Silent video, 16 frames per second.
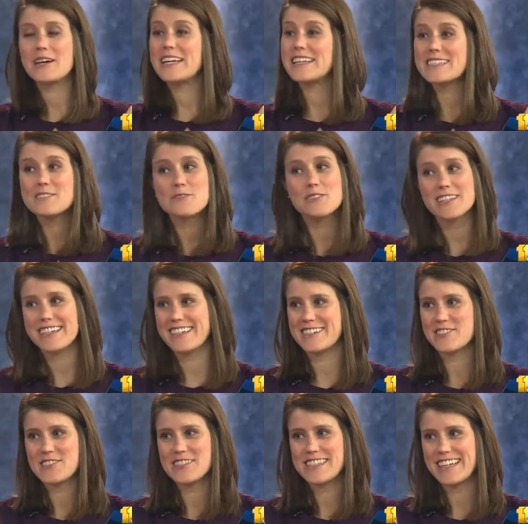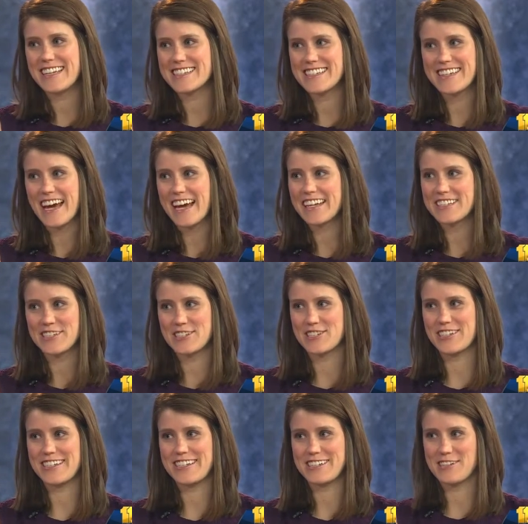you know, it is really interesting as a
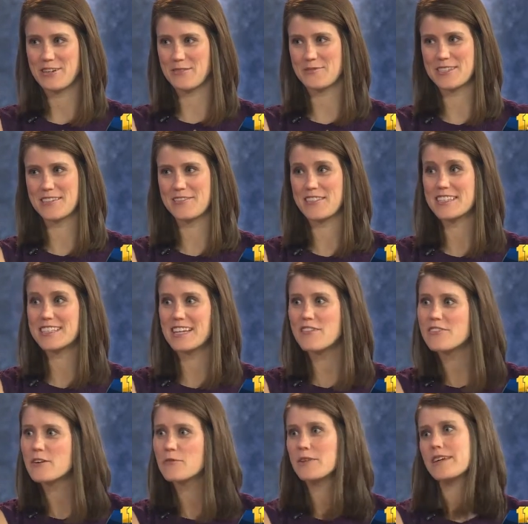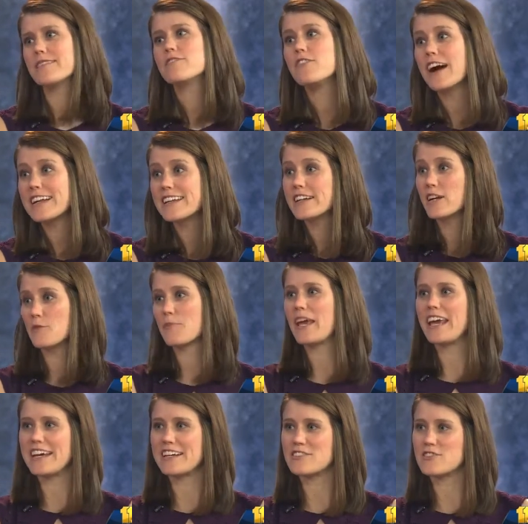dietitian in terms of stuff that we find in our
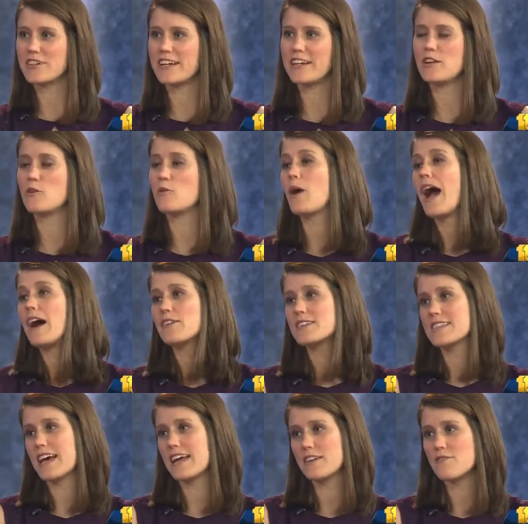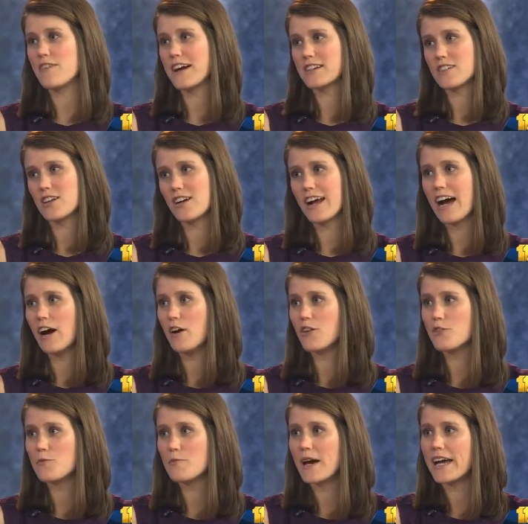pantry, you know, how does that affect our
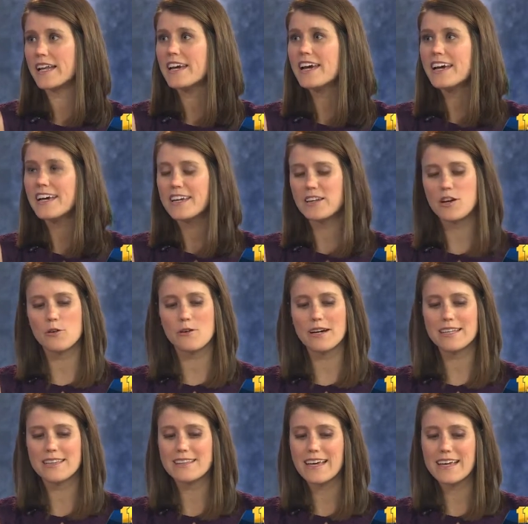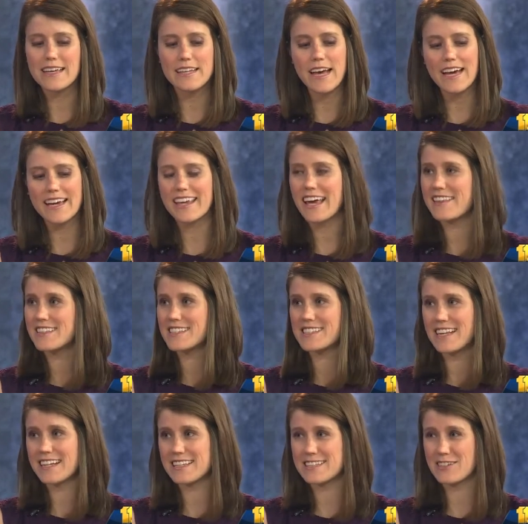health? But, you know, uh, it, again, the
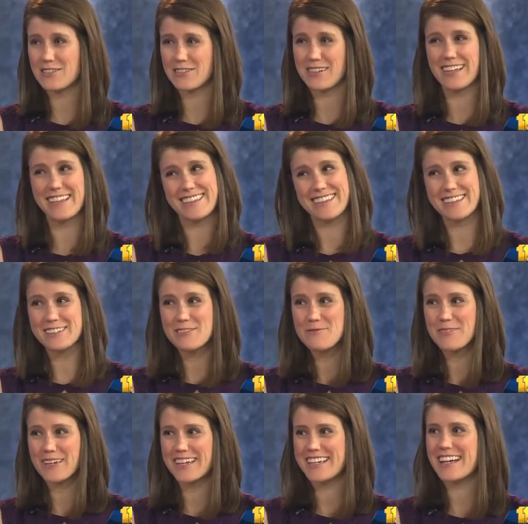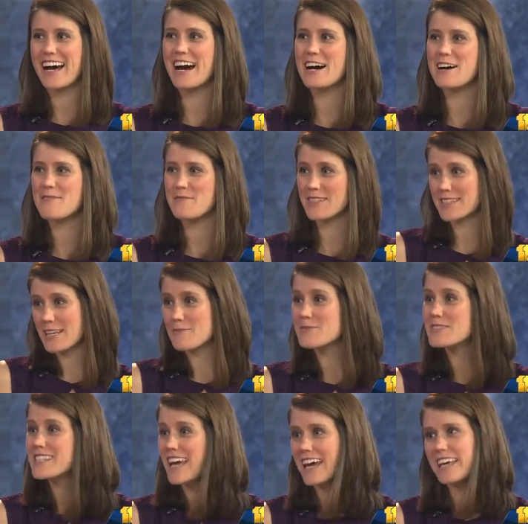studies are a little bit, um,
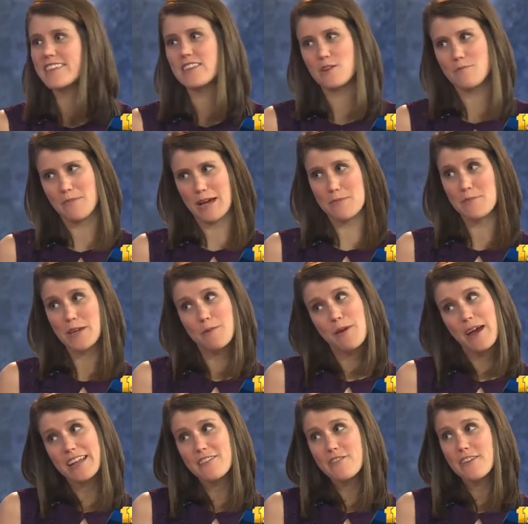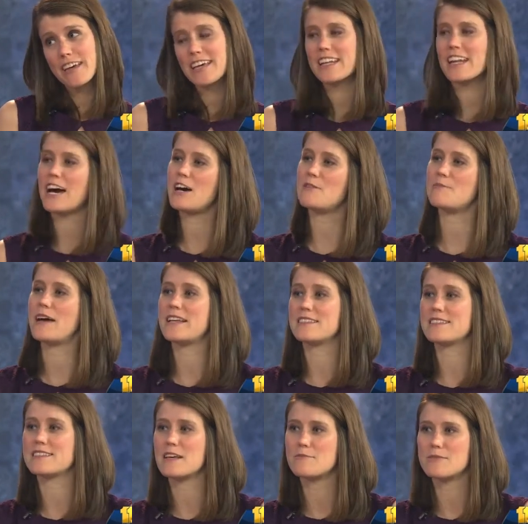some say there might be a benefit um,
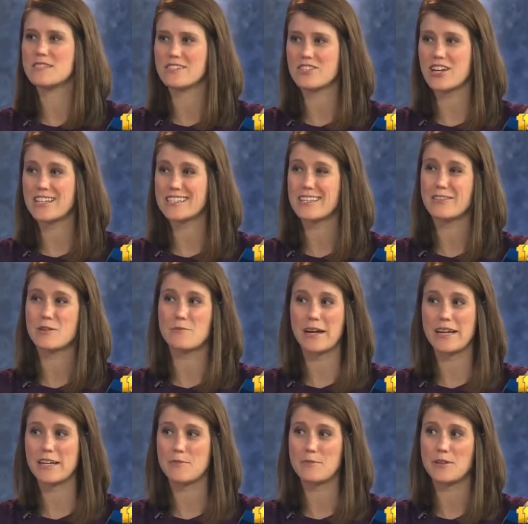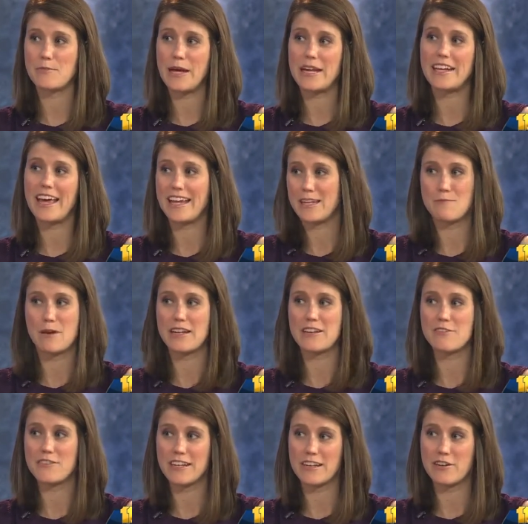and some suggest that there might not be any
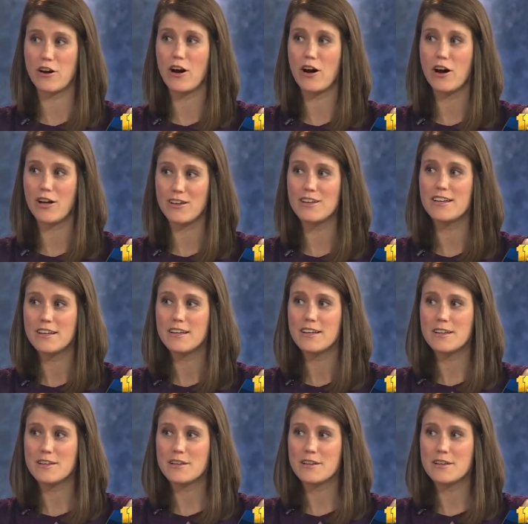benefit at all.